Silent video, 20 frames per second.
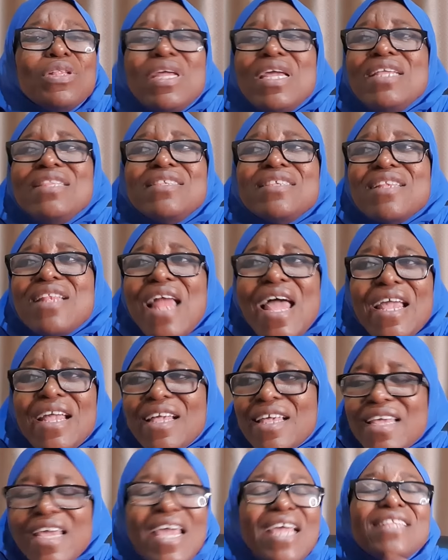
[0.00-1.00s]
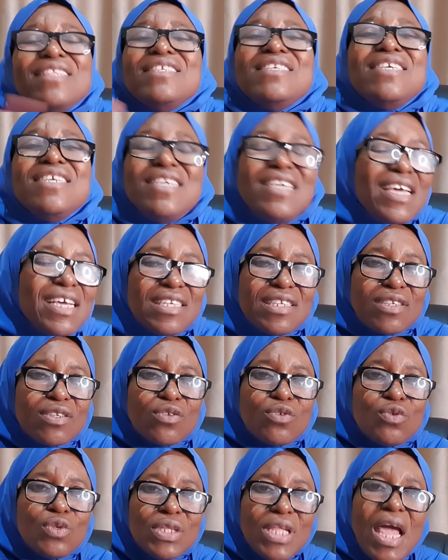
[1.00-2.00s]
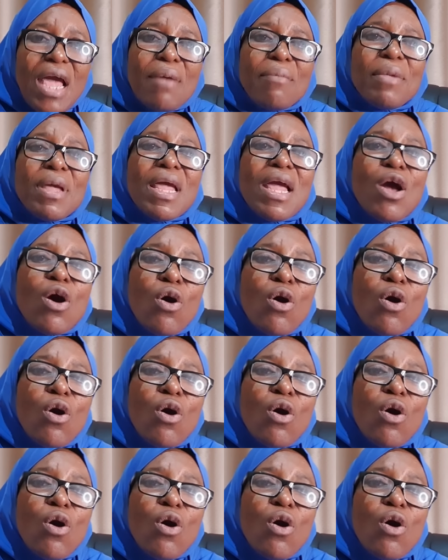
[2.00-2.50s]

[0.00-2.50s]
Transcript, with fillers: it's like 80 years to them